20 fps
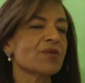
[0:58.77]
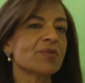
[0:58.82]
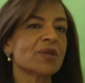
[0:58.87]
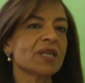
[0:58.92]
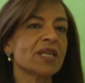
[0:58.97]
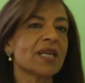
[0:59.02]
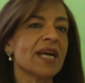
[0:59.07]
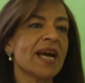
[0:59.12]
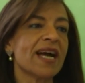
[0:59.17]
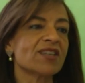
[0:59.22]
to
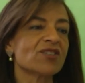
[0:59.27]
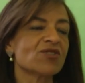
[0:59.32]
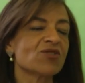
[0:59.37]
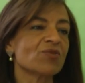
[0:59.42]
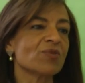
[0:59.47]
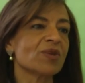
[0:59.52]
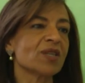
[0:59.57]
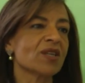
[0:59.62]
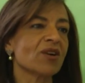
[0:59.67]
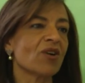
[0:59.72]
be has
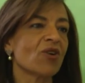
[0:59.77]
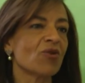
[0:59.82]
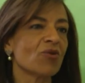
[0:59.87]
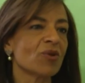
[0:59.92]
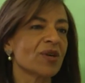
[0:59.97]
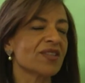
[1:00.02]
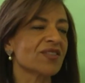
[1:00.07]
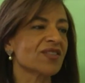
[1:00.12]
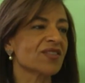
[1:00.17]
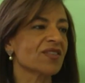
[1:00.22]
to be
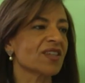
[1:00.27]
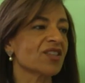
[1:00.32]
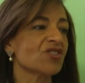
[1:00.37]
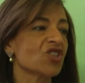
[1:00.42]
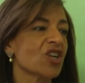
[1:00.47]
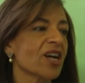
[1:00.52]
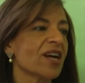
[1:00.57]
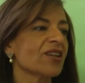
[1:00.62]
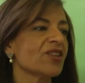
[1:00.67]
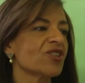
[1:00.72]
always a
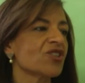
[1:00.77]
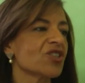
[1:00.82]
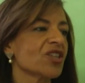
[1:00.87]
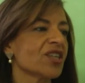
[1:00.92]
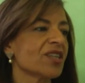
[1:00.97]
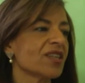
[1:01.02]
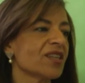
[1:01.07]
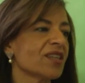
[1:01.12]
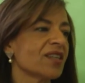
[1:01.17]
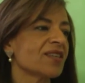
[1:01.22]
challenge
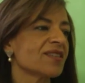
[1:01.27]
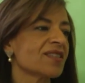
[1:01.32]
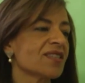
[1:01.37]
and uh,